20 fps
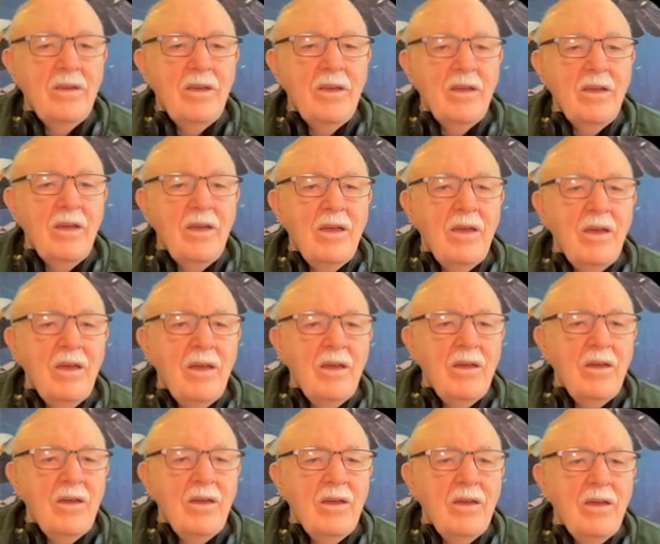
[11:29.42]

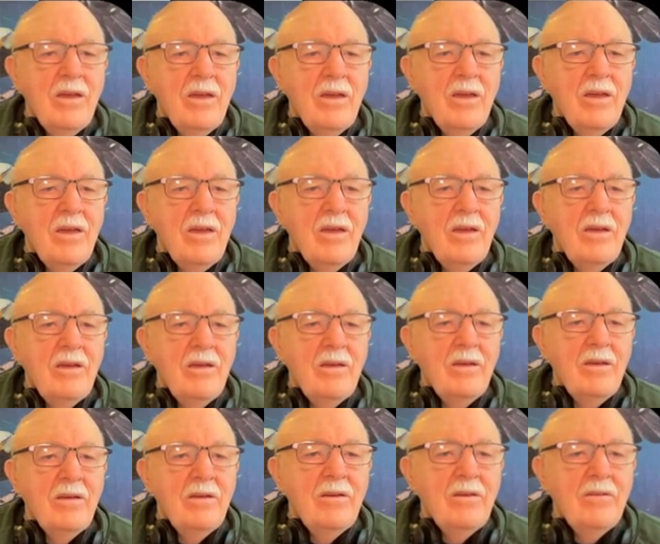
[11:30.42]

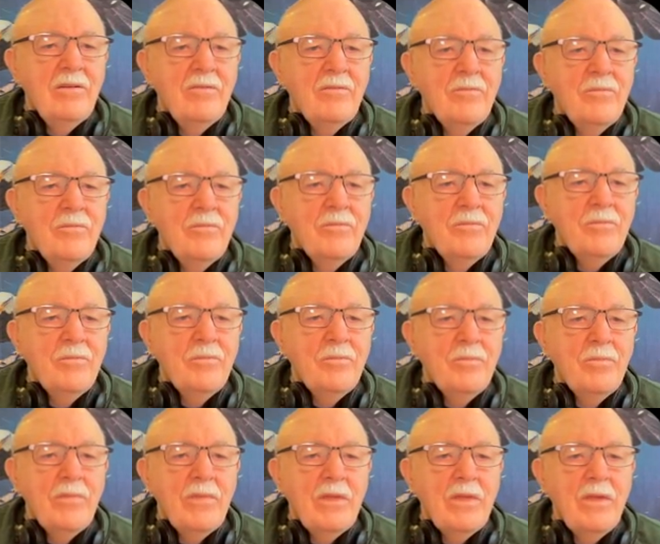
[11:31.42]

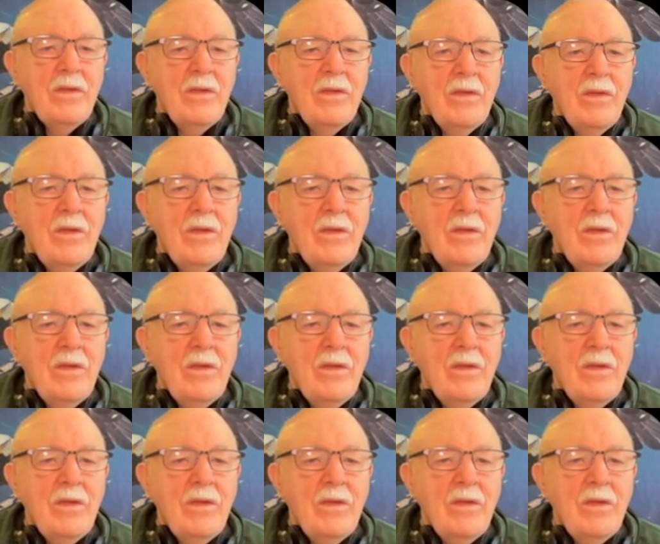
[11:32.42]
No one is speaking in this clip.